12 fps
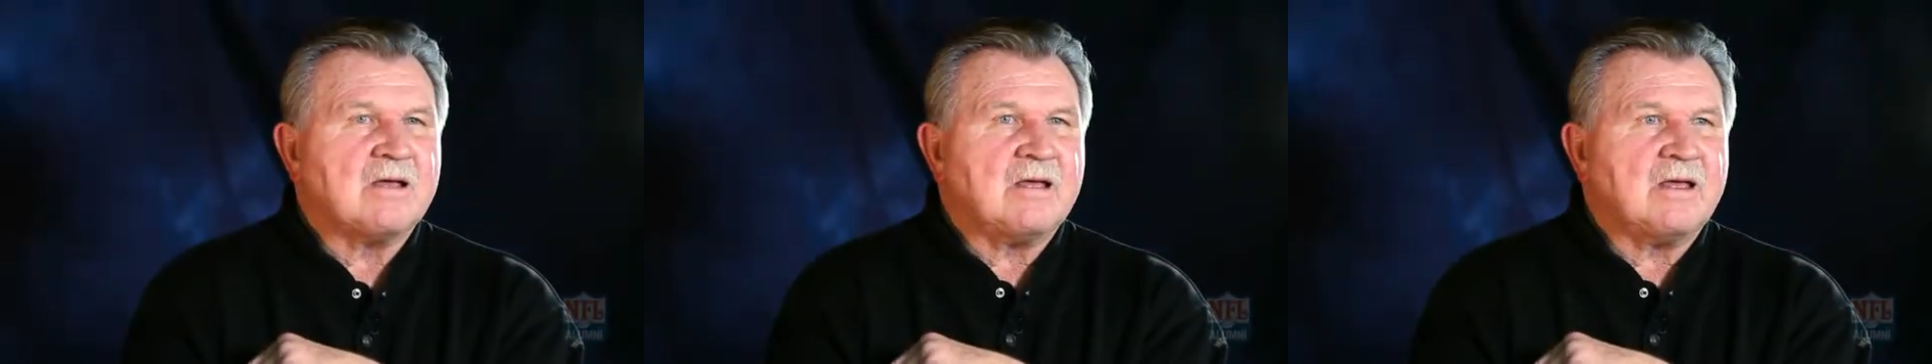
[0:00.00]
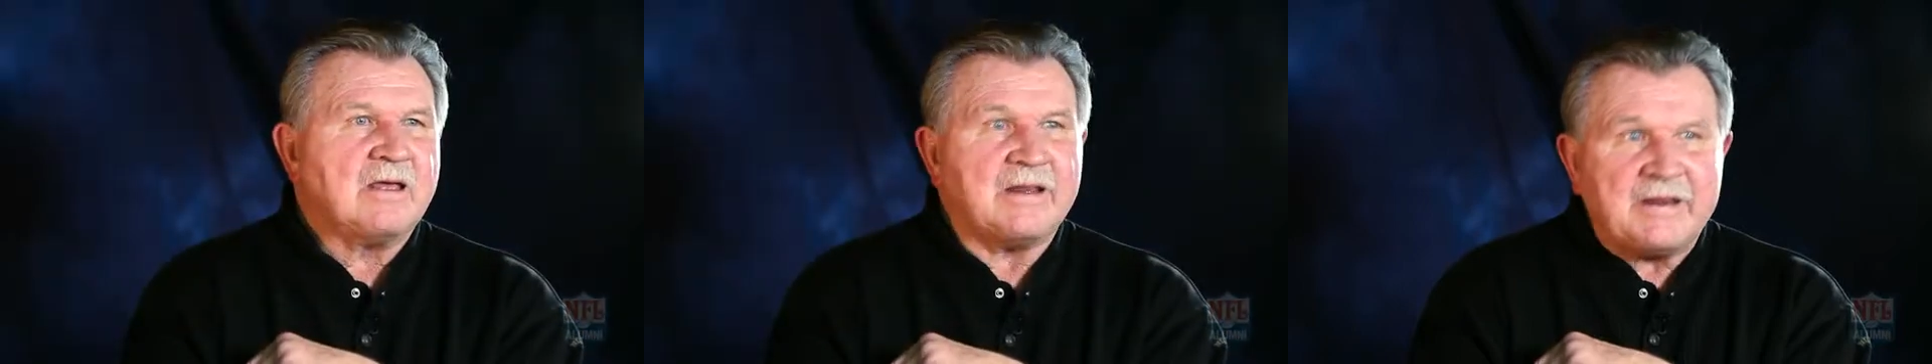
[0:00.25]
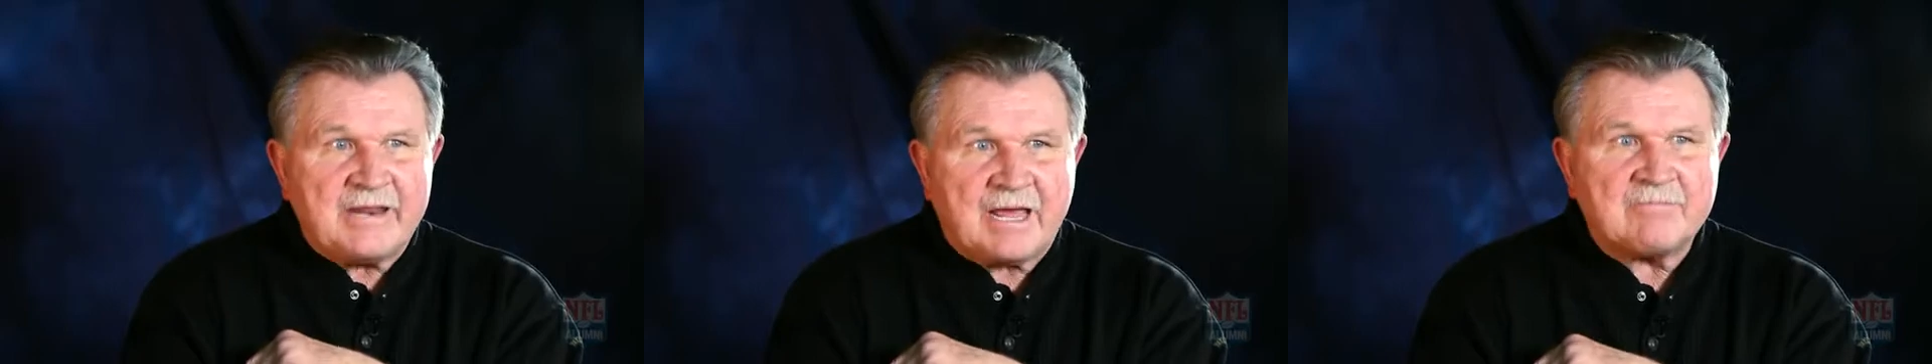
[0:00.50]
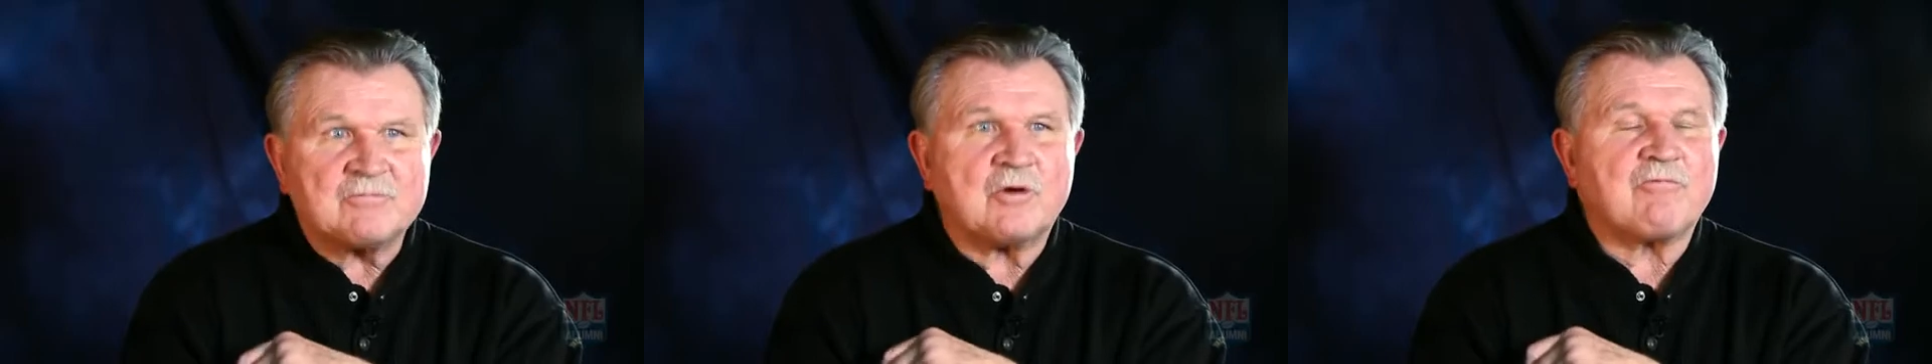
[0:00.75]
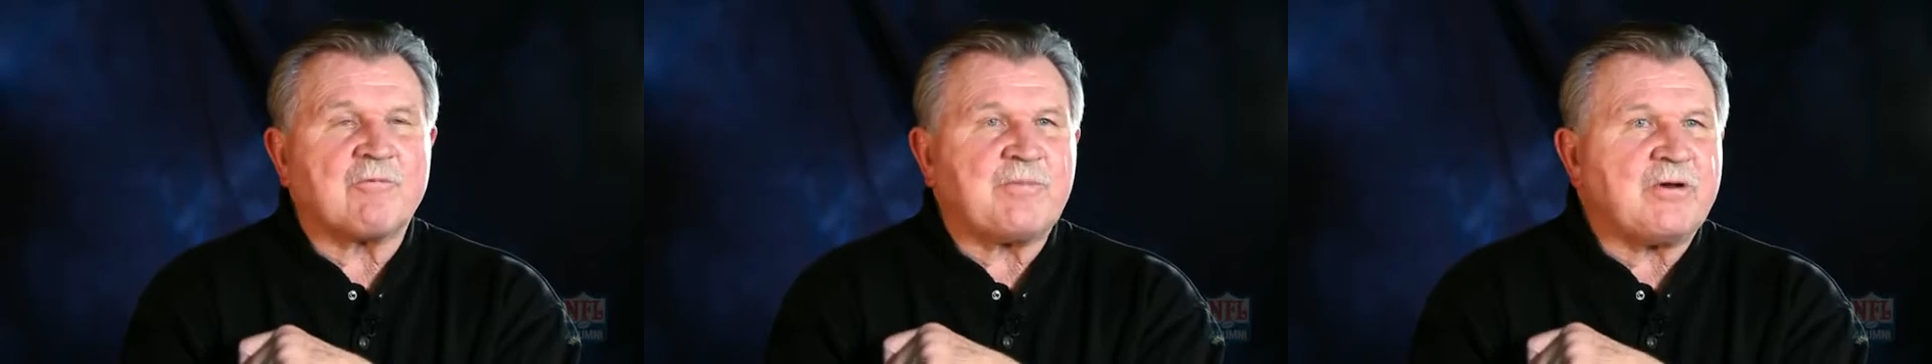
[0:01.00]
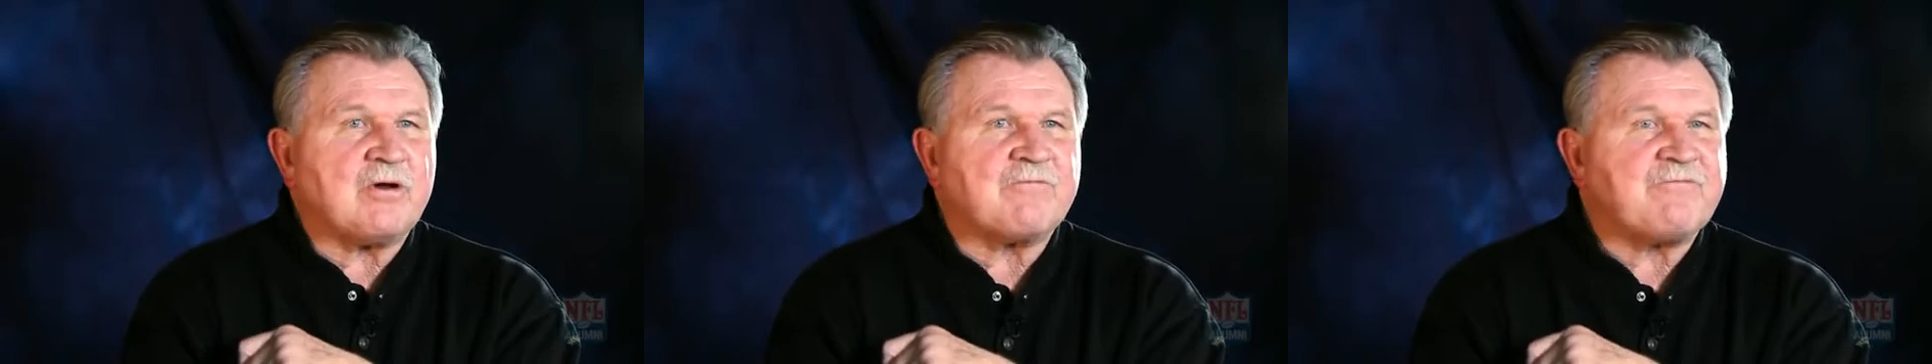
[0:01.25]
And it happened over a
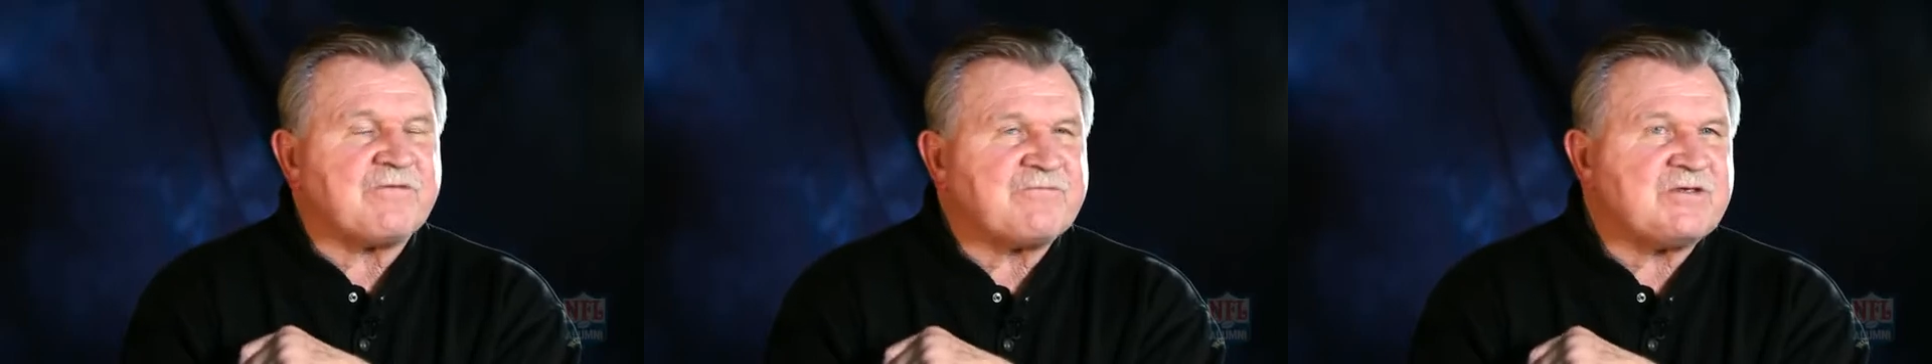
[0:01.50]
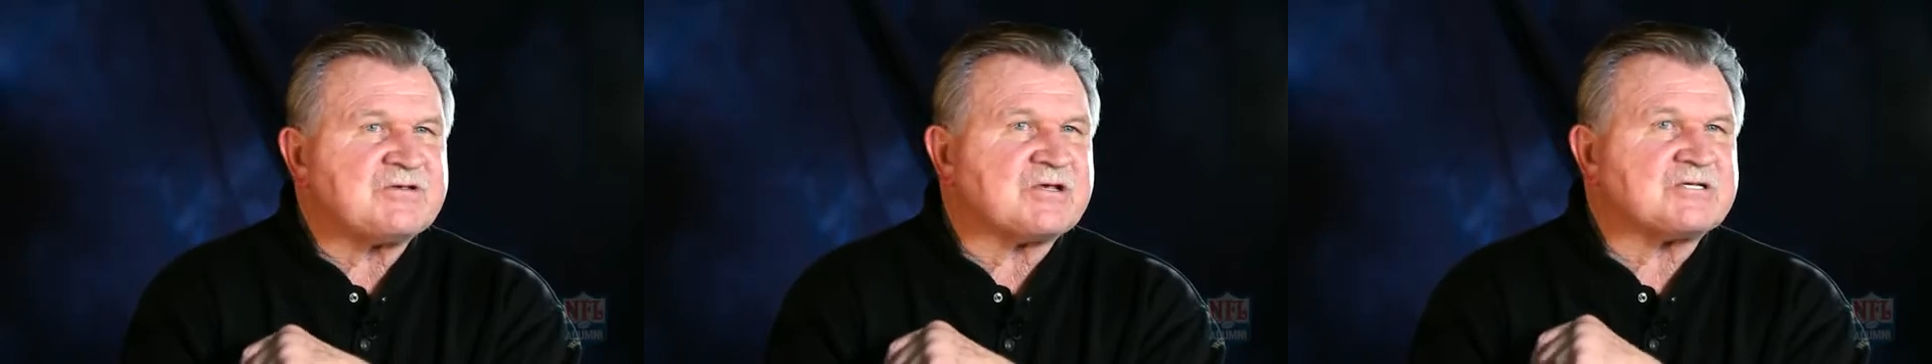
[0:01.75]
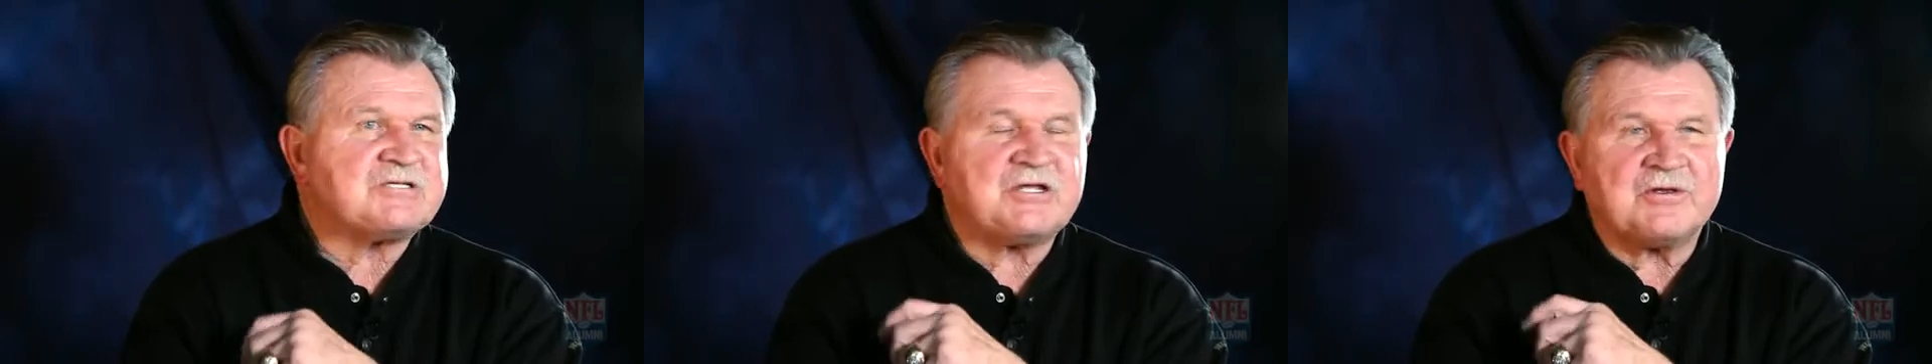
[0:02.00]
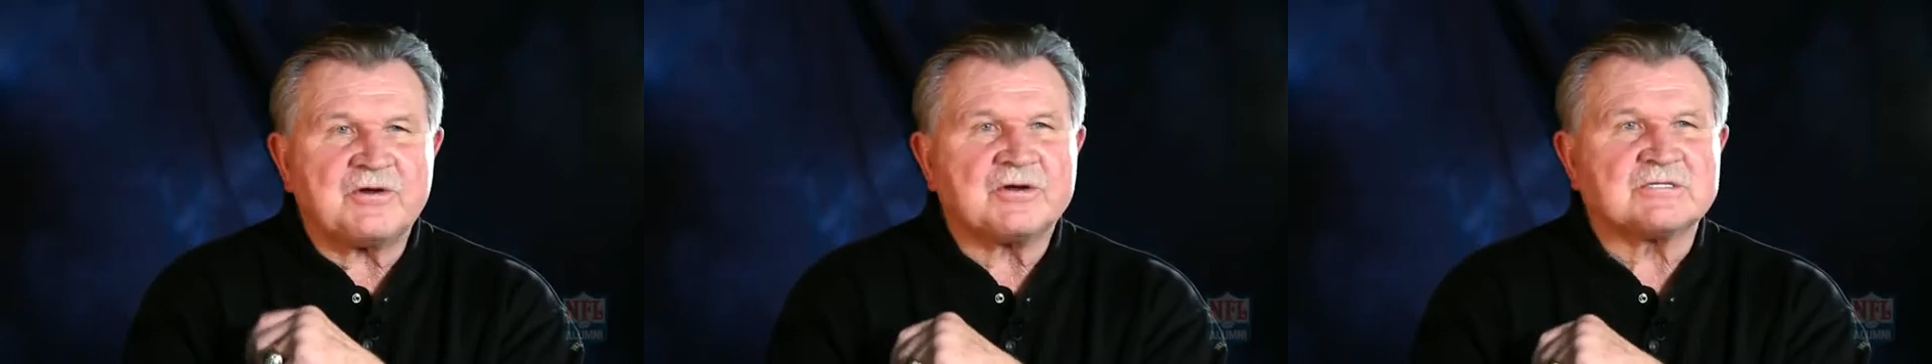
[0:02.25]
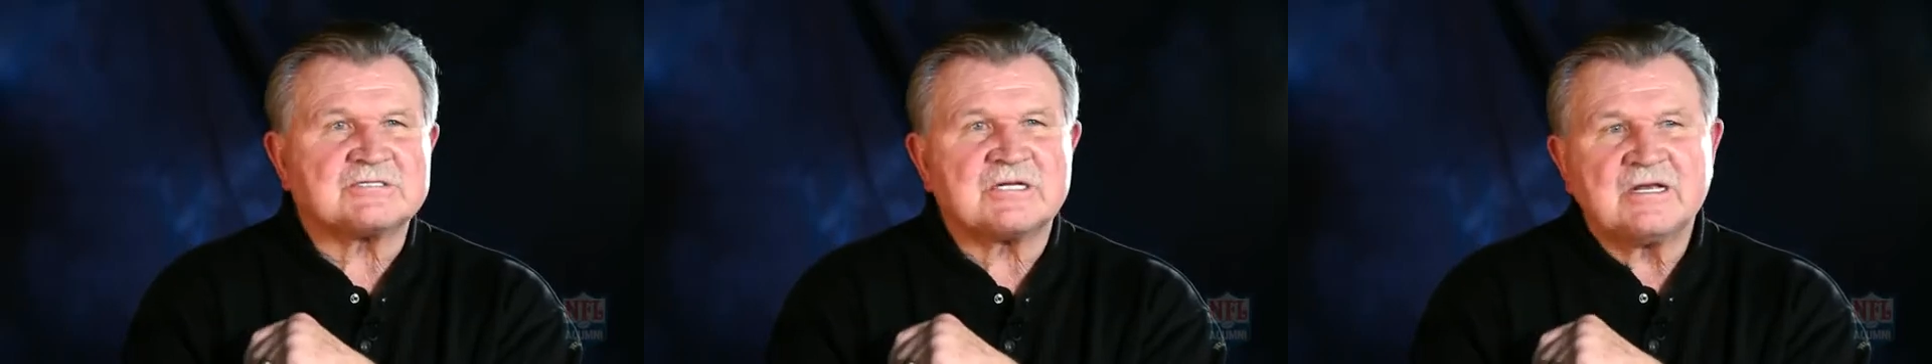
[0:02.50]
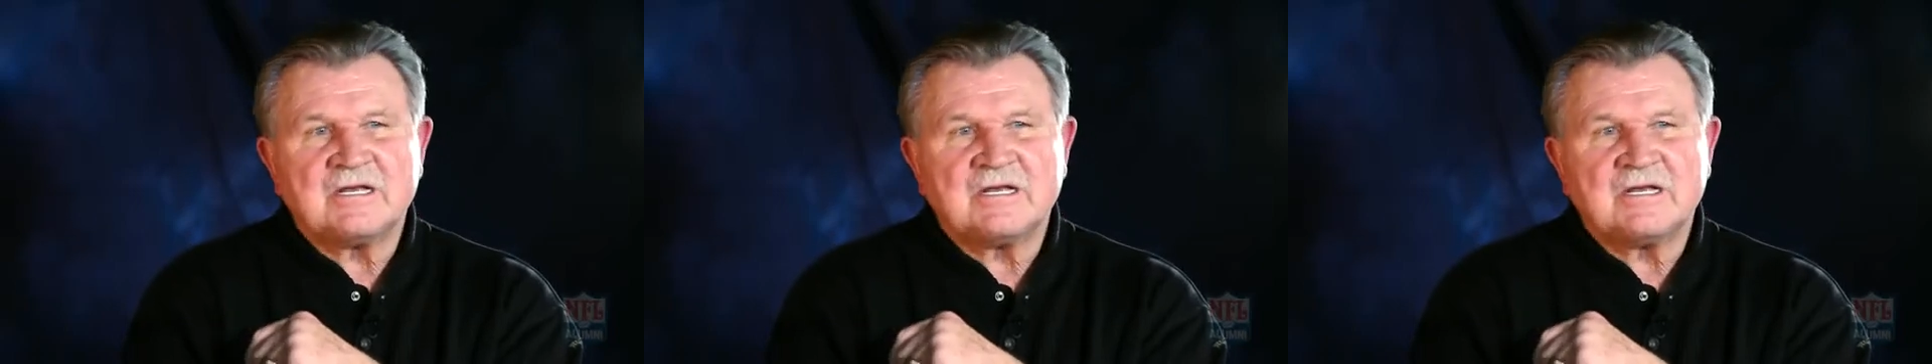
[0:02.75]
period of 50, 60 years.